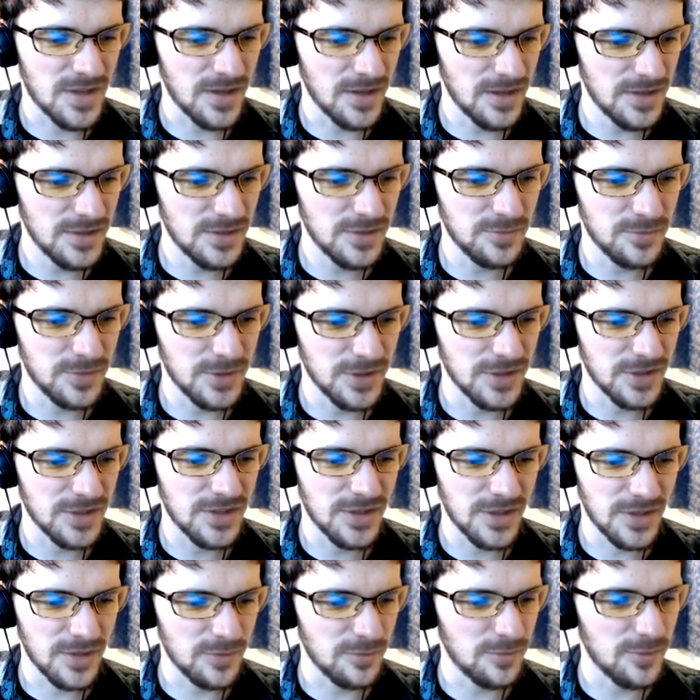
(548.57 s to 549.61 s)
kind of want to
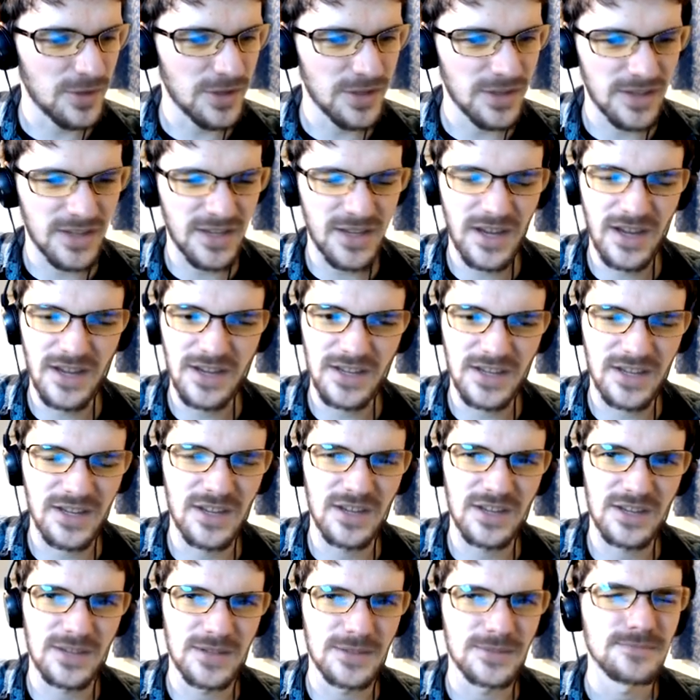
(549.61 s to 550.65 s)
gonna want to kind of
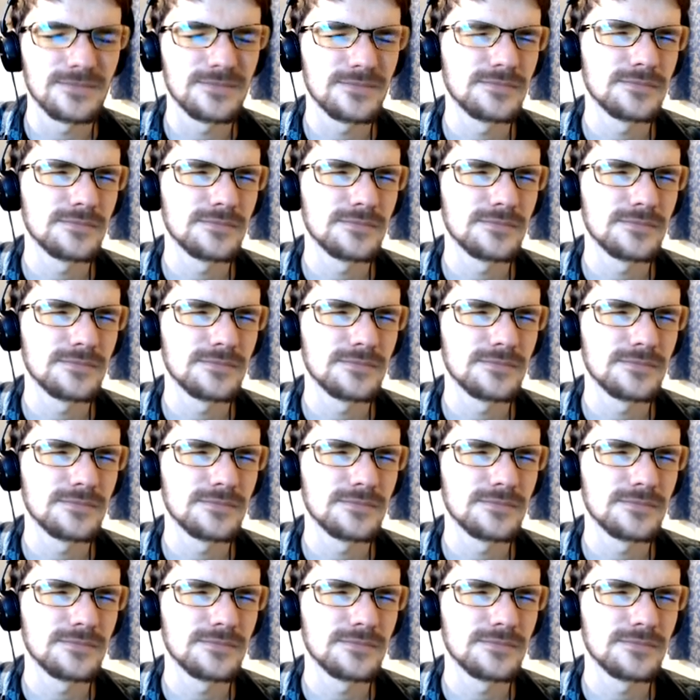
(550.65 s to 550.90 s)
gonna